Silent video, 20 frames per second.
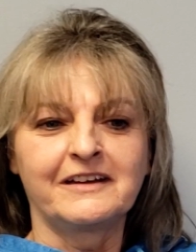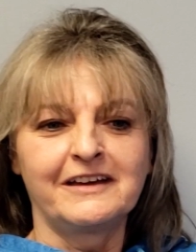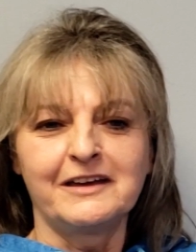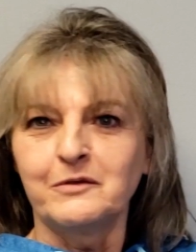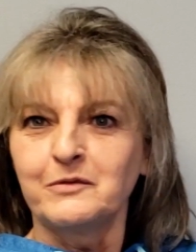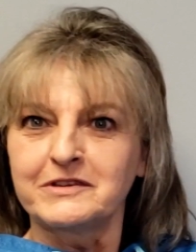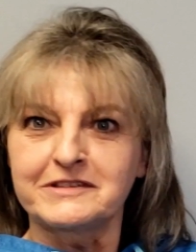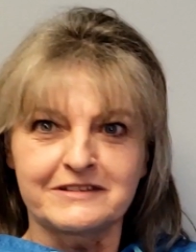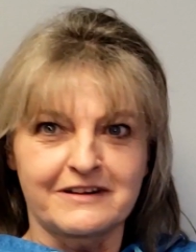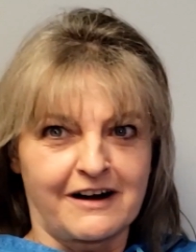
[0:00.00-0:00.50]
it
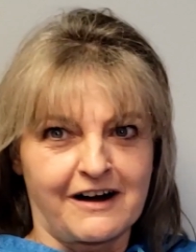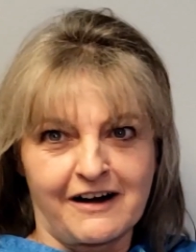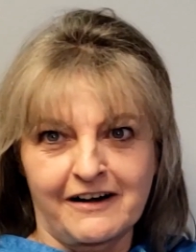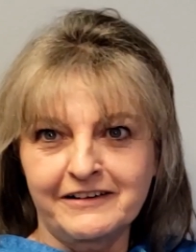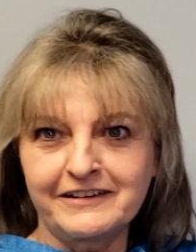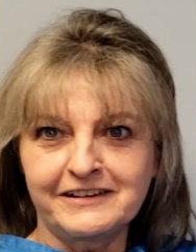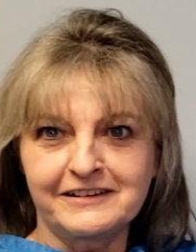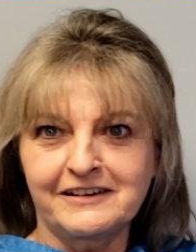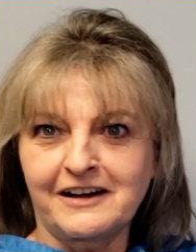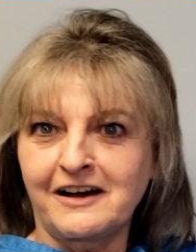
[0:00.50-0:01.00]
wasn't
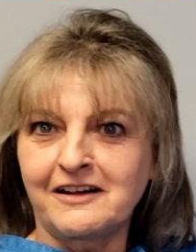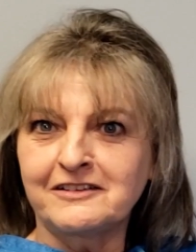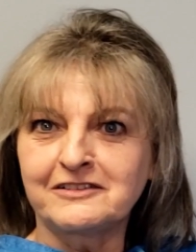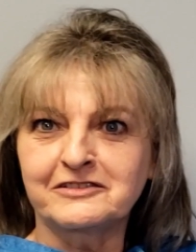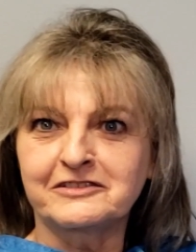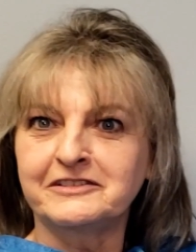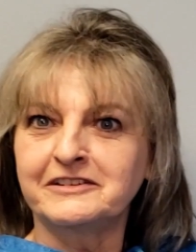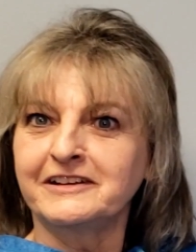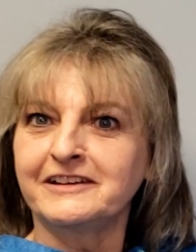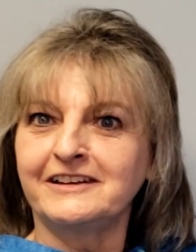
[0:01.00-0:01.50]
hard at all
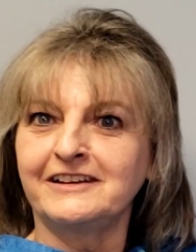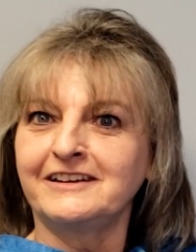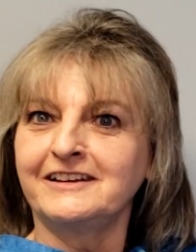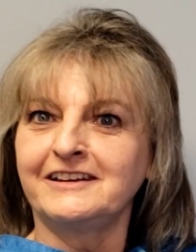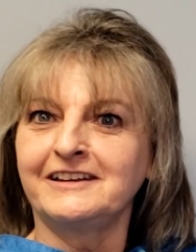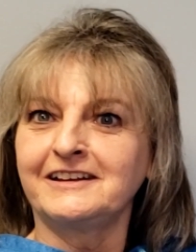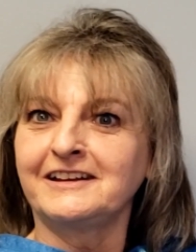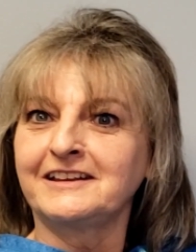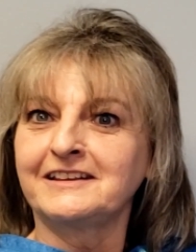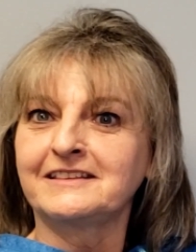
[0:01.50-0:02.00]
or
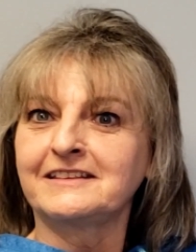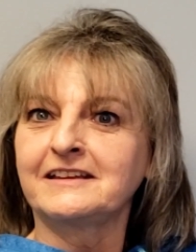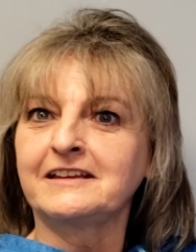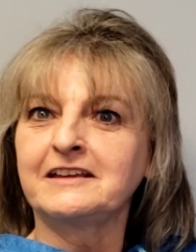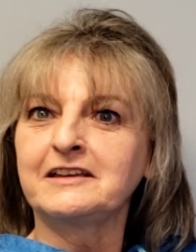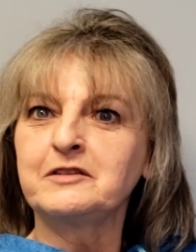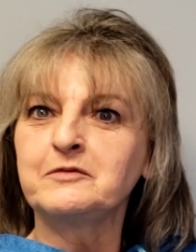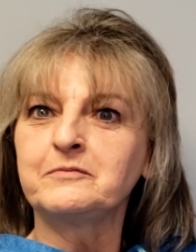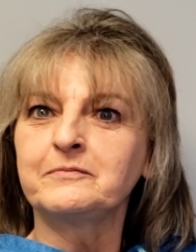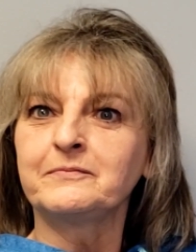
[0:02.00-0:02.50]

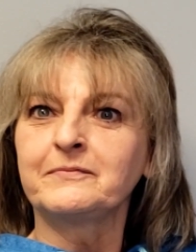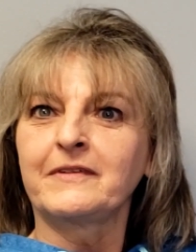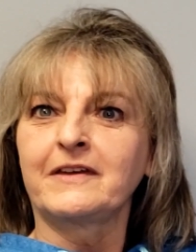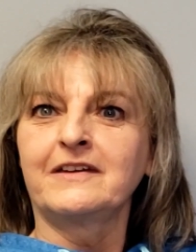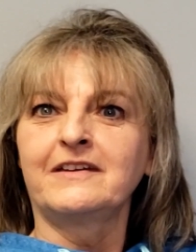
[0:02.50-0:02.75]
anything.